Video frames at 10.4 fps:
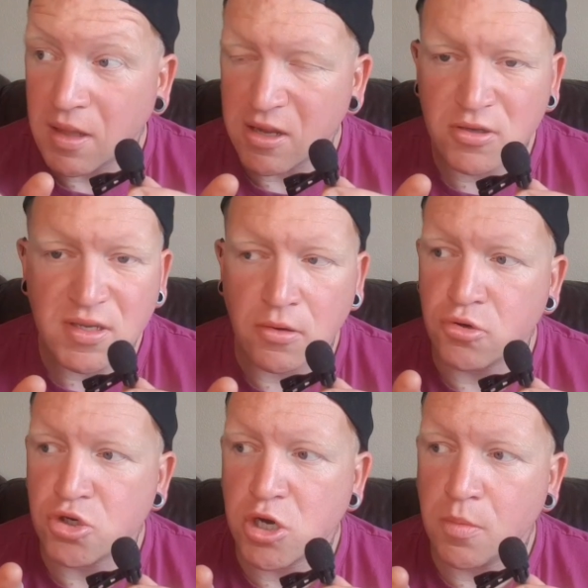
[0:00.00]
That costs
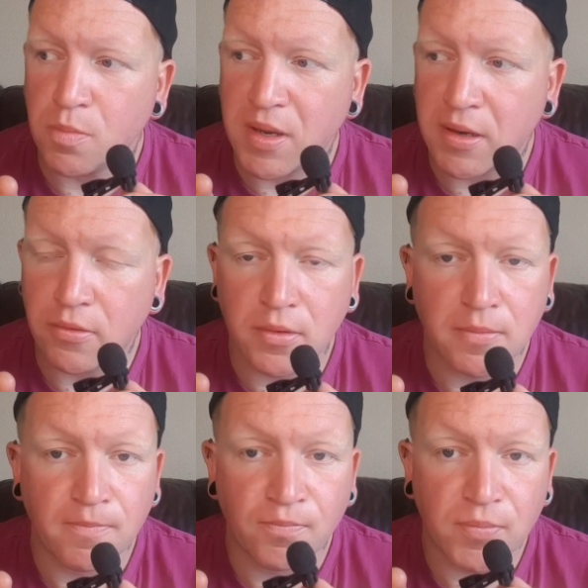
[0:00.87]
£100.
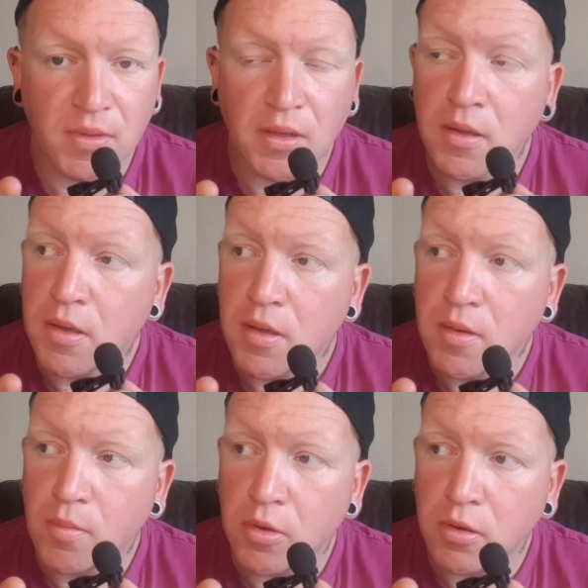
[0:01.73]

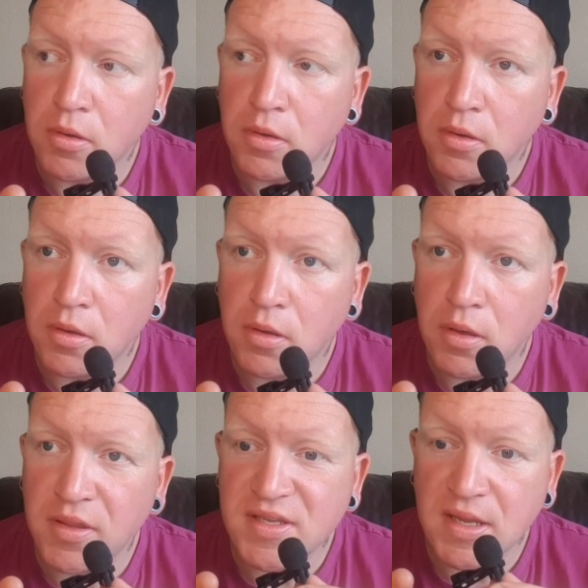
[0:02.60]
But
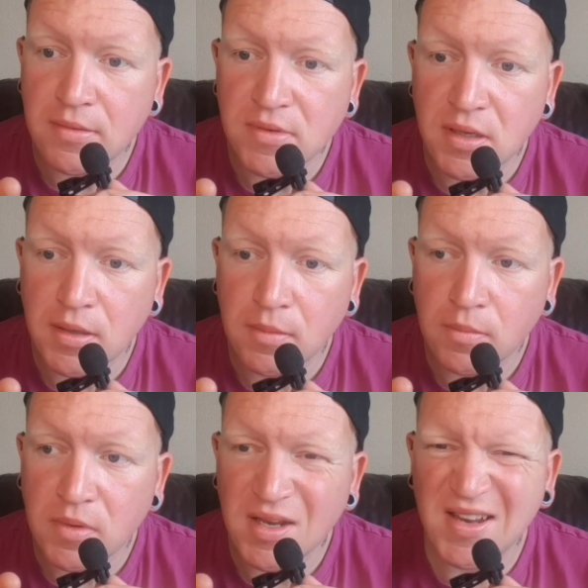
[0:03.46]
at the same time,
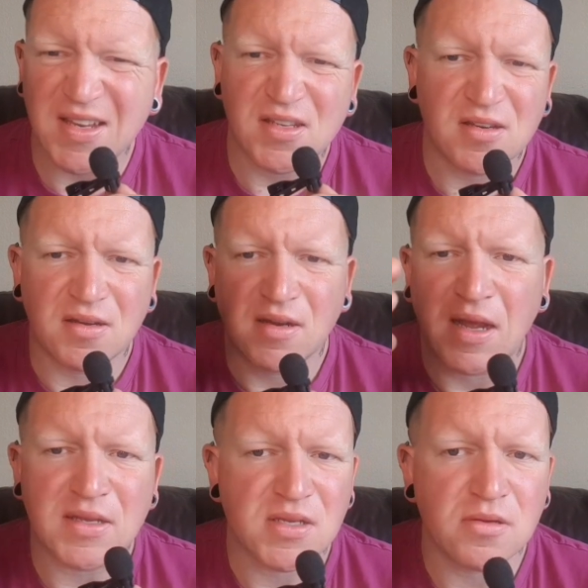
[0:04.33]
it's
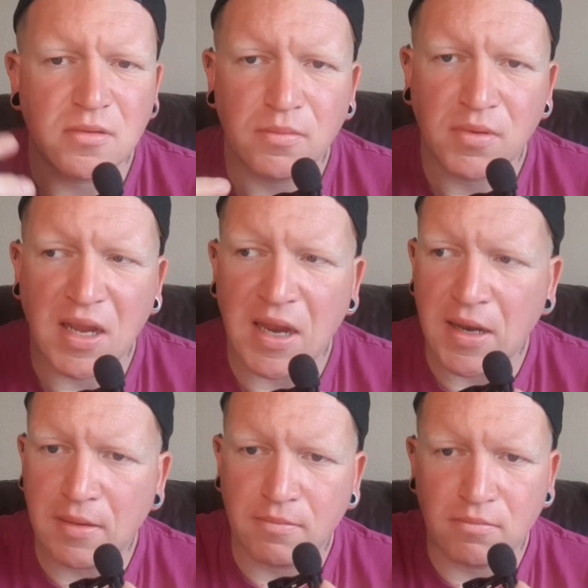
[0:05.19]
hassle
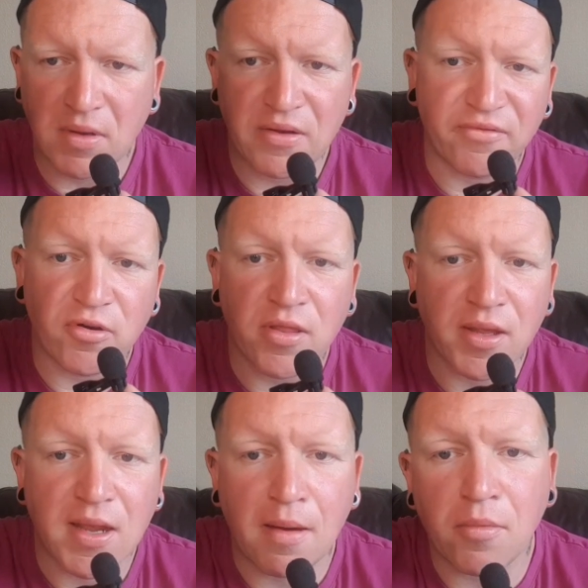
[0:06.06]
getting it in front of
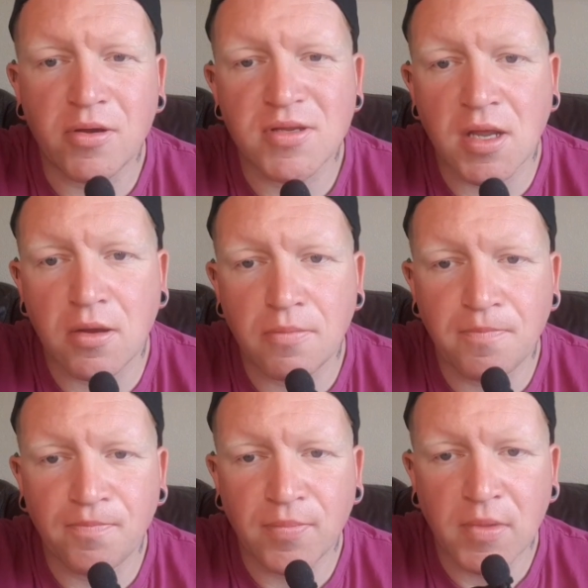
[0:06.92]
the camera. So
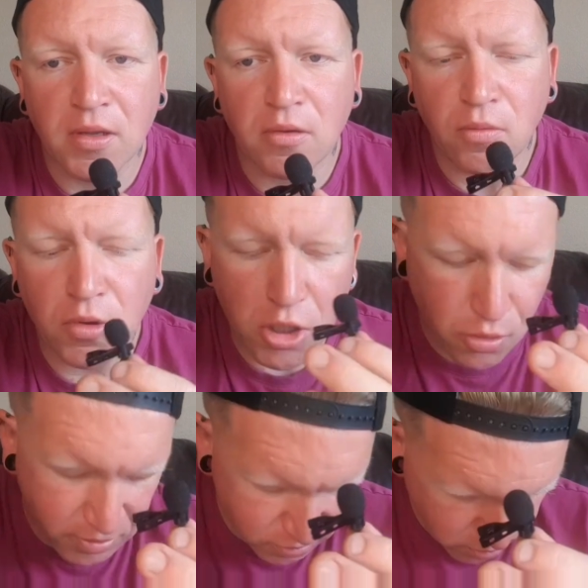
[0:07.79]
we'll
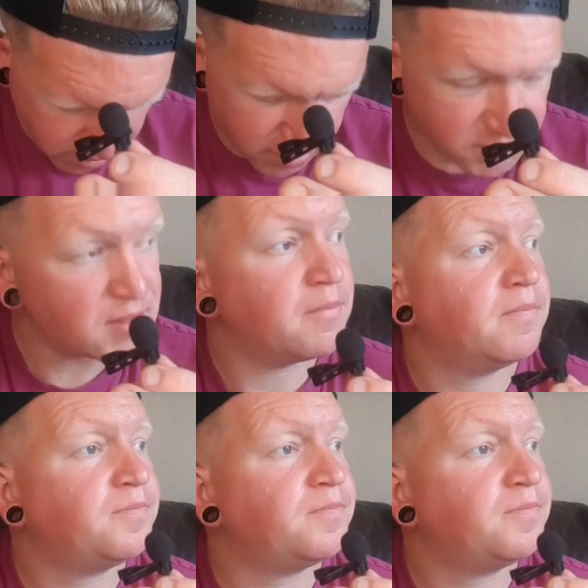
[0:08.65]
go with this one, guys.